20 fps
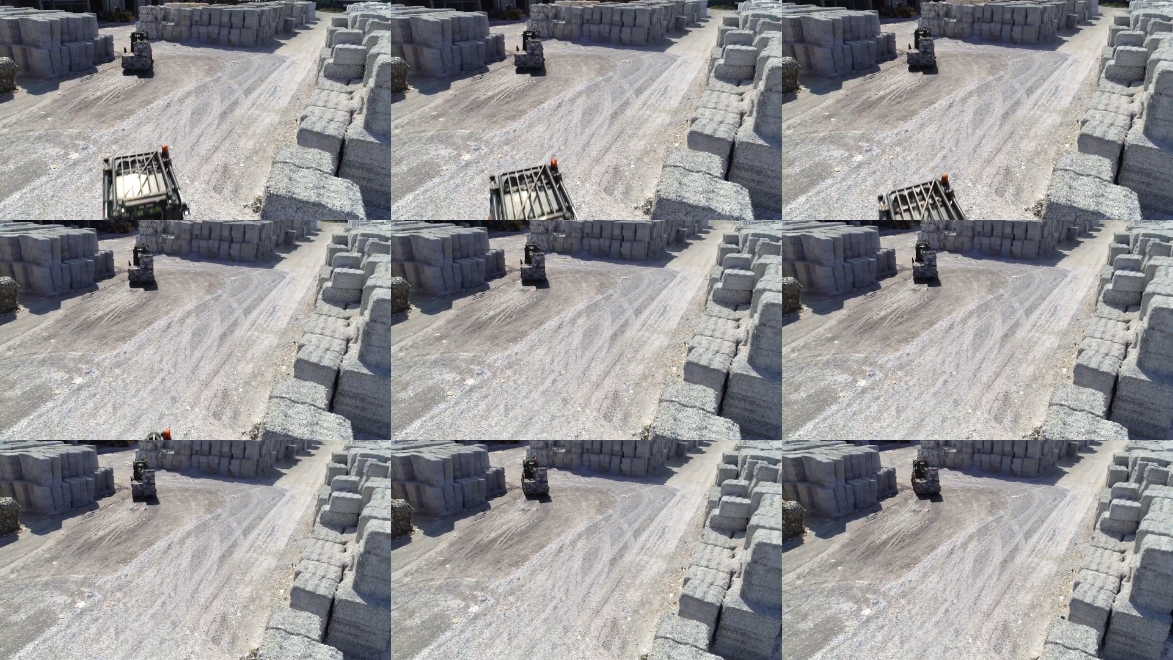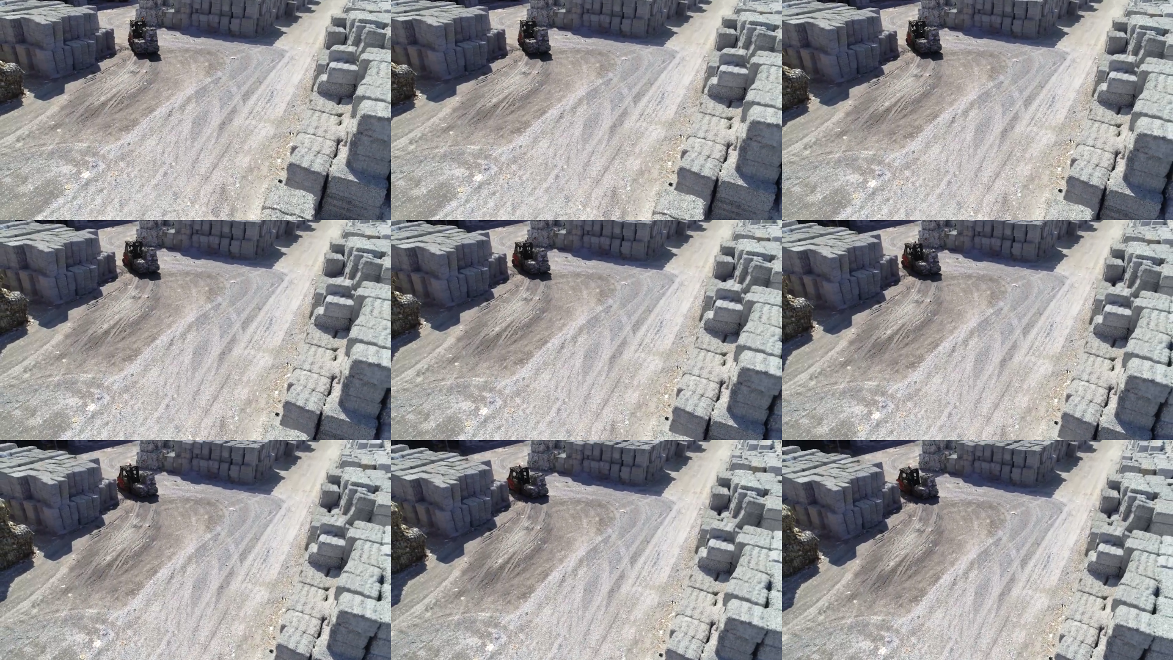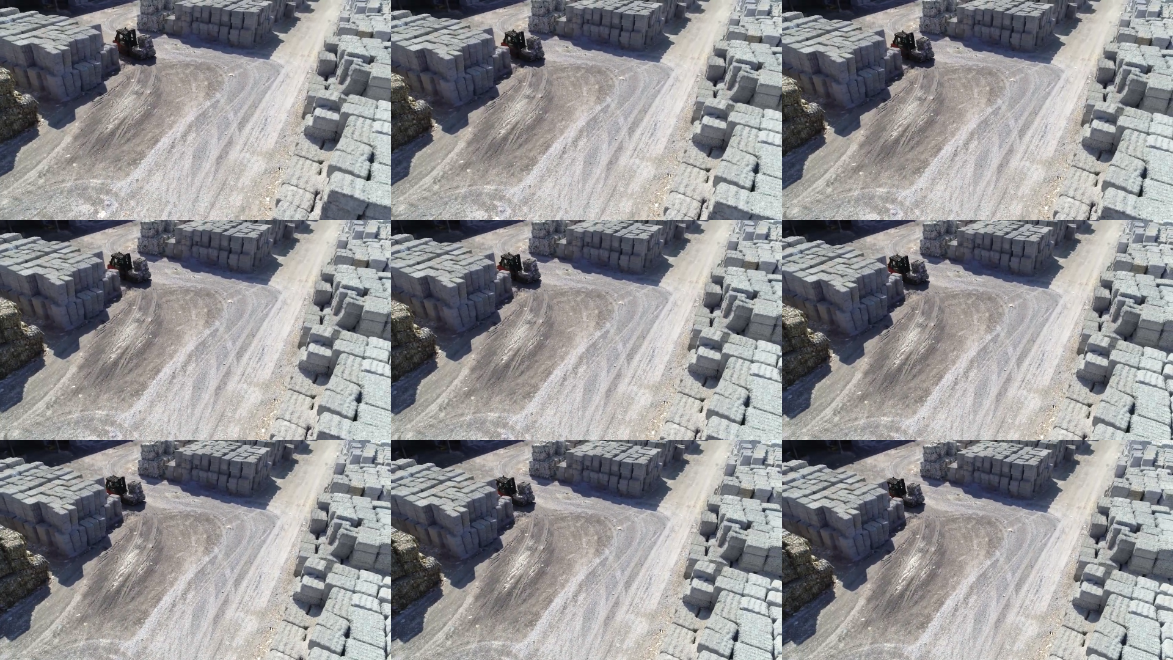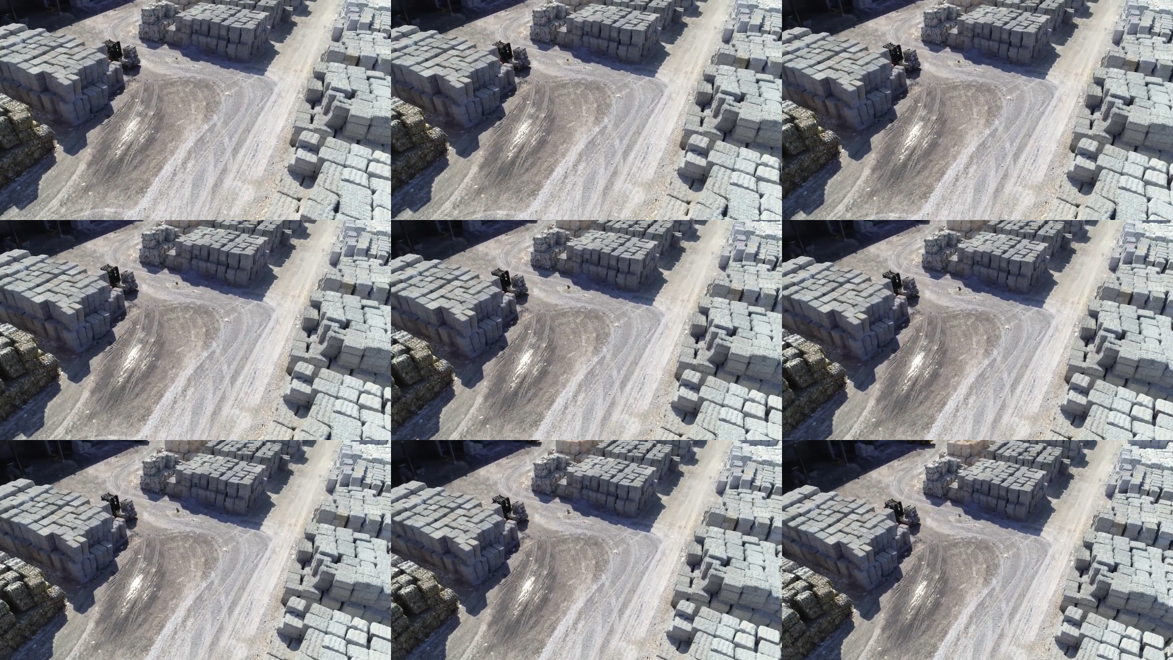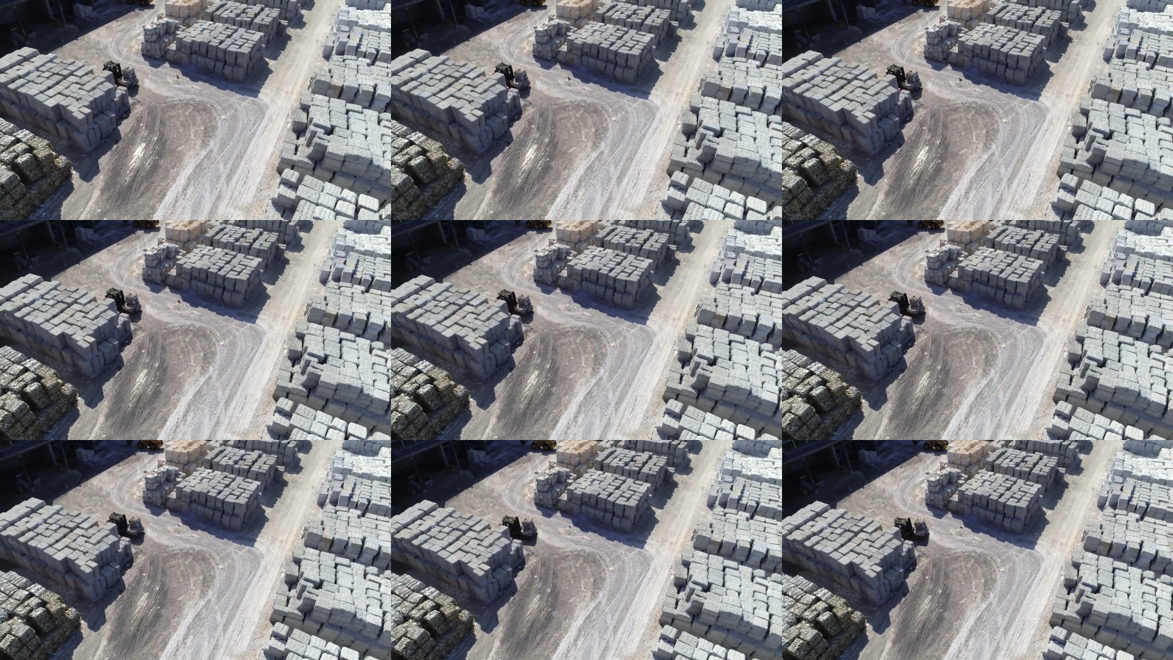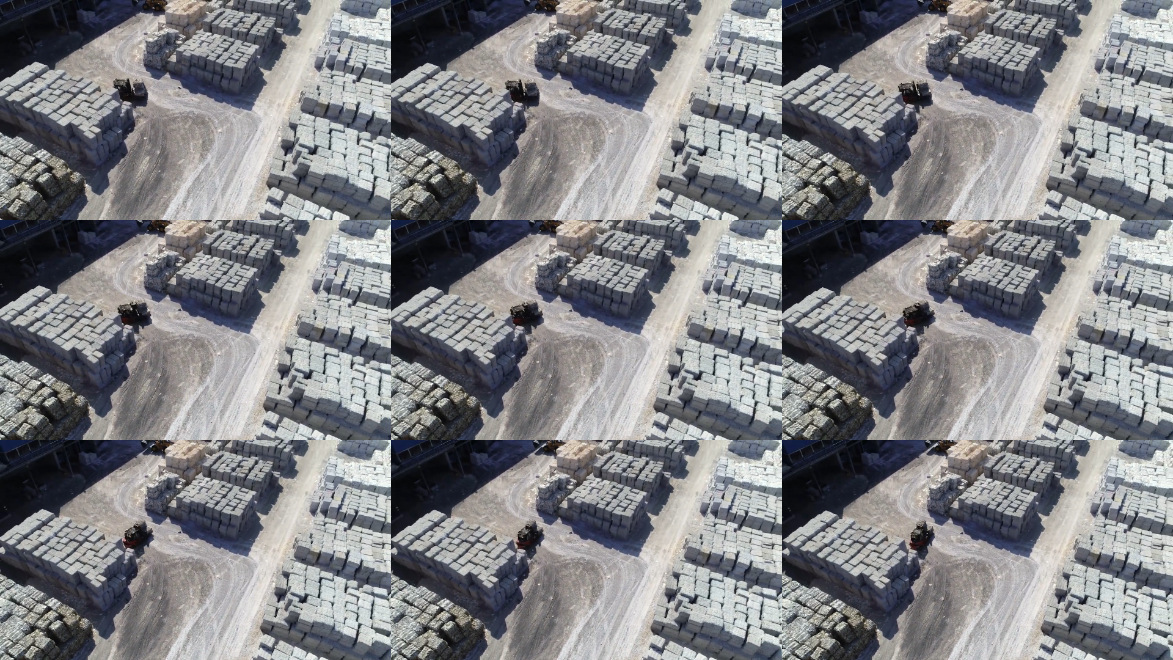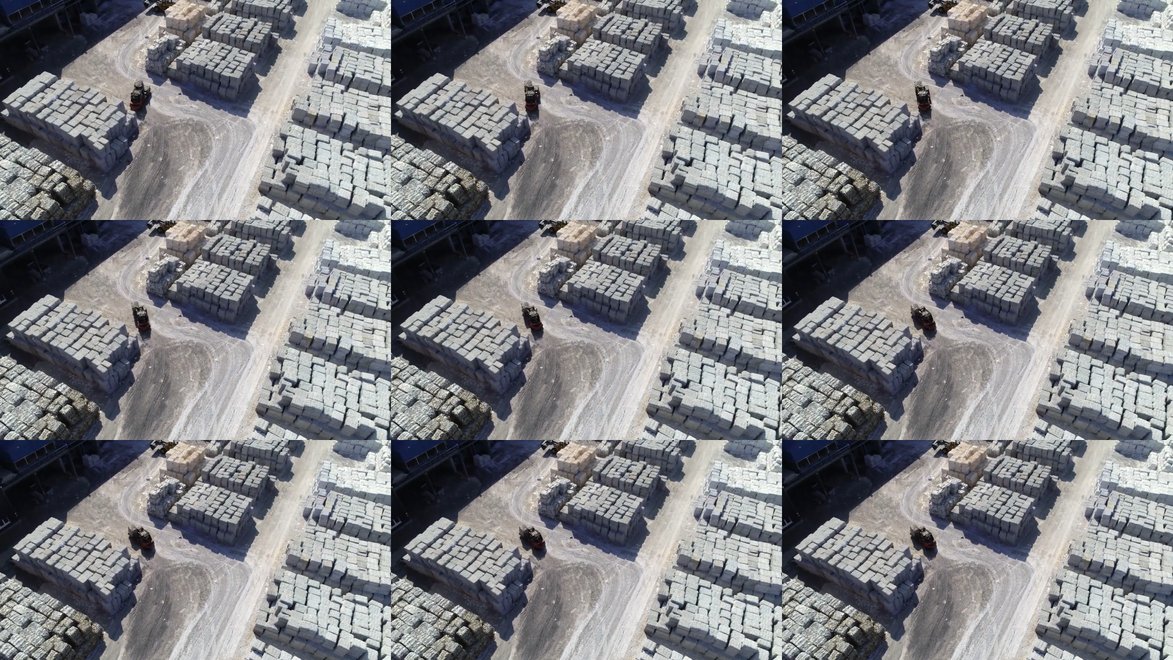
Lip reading: [unreadable: no face in view]